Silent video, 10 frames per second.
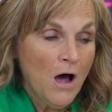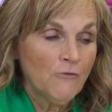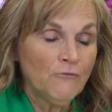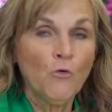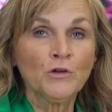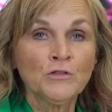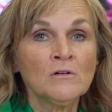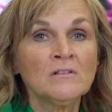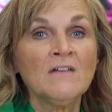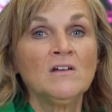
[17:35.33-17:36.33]
4 through
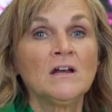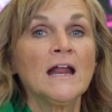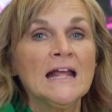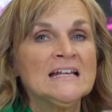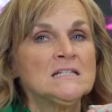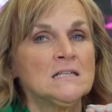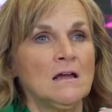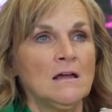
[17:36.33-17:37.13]
11 is